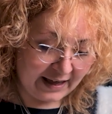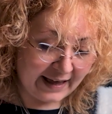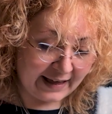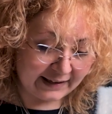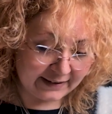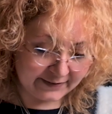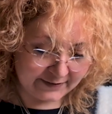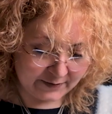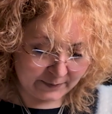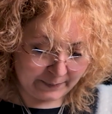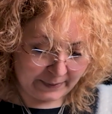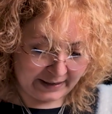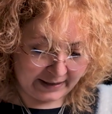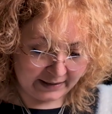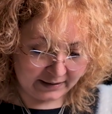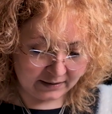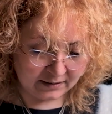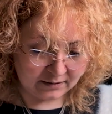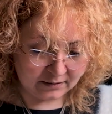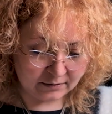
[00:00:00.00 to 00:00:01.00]
health
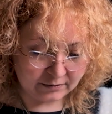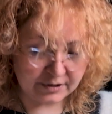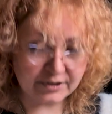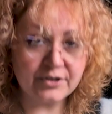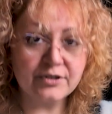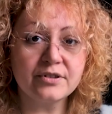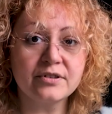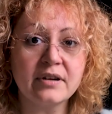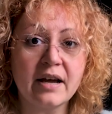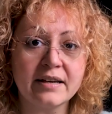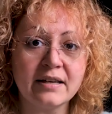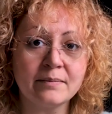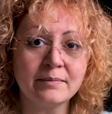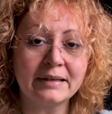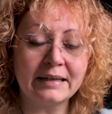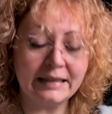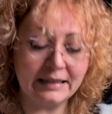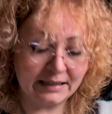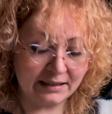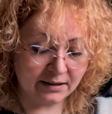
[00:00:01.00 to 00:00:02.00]
spell, which I
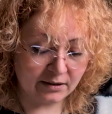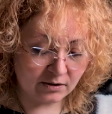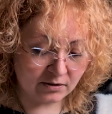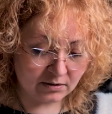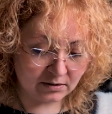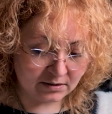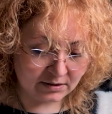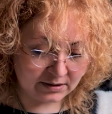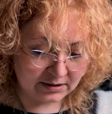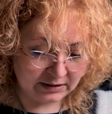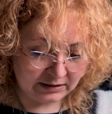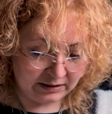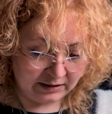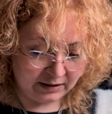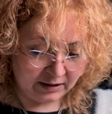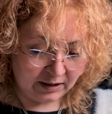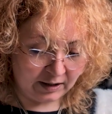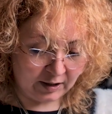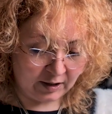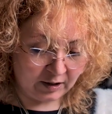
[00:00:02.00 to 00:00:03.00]
am keen on
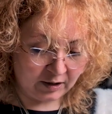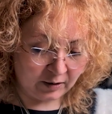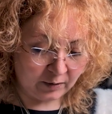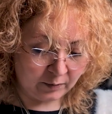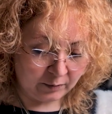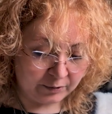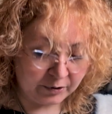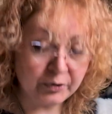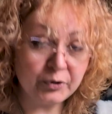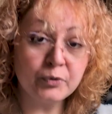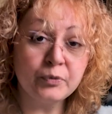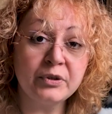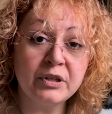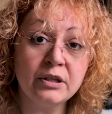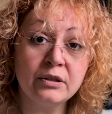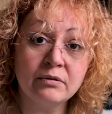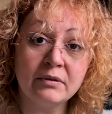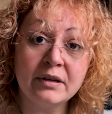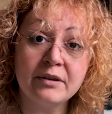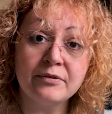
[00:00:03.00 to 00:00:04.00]
because we
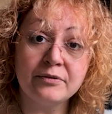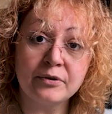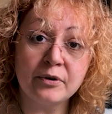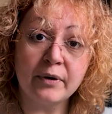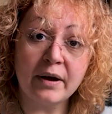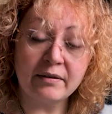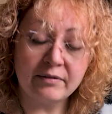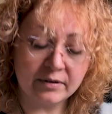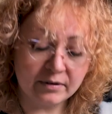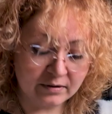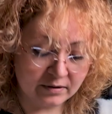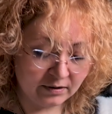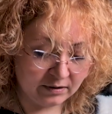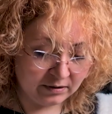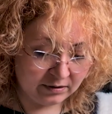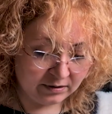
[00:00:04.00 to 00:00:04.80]
need to live forever.